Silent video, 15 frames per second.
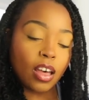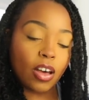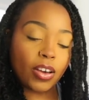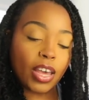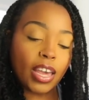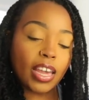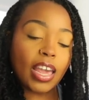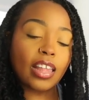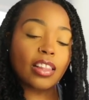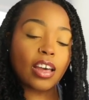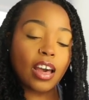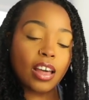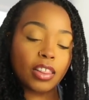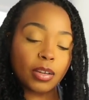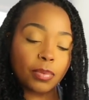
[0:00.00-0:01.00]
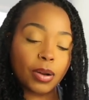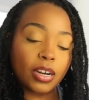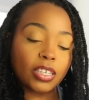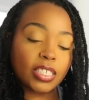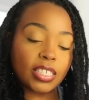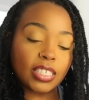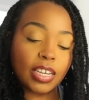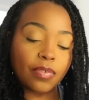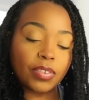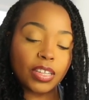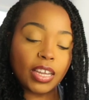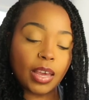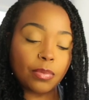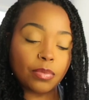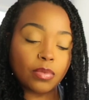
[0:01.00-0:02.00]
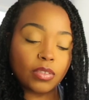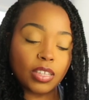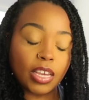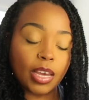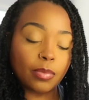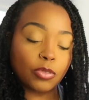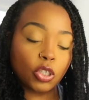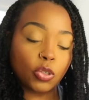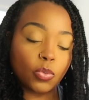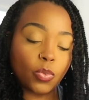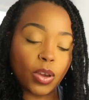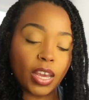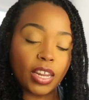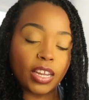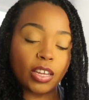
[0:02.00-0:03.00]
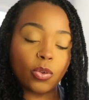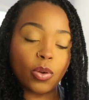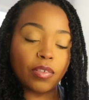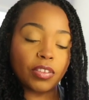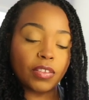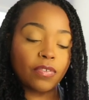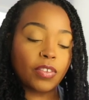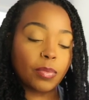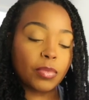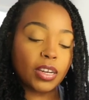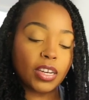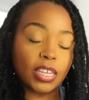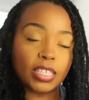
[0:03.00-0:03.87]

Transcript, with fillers: Okay, and the other person definitely kept kept you waiting. Whoever the feminine